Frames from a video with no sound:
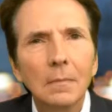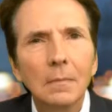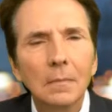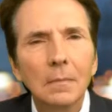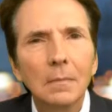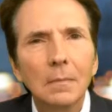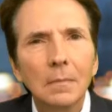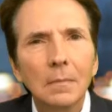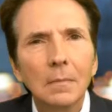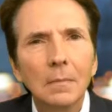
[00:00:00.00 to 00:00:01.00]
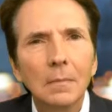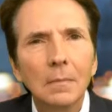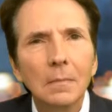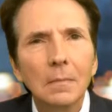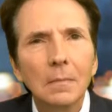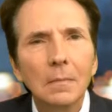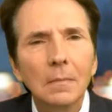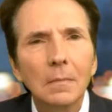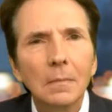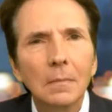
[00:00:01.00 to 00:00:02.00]

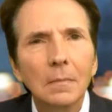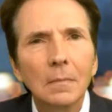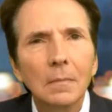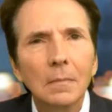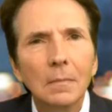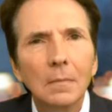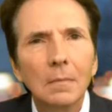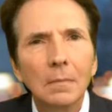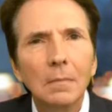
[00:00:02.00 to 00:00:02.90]
No words are spoken by the person on screen.